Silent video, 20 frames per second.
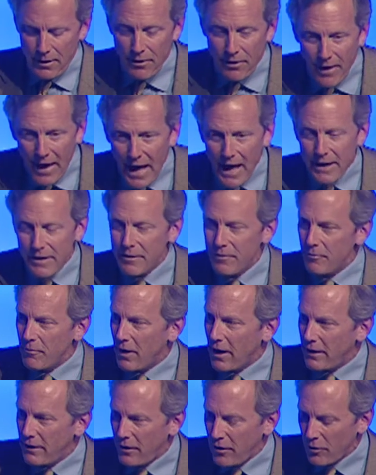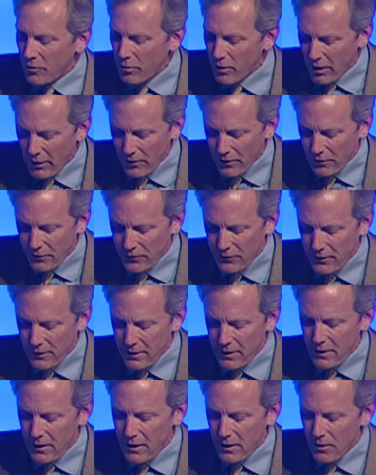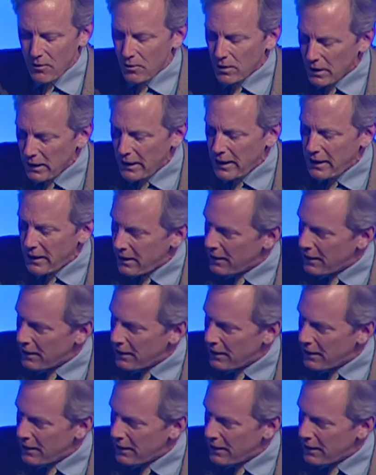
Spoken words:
That, my dear brothers, really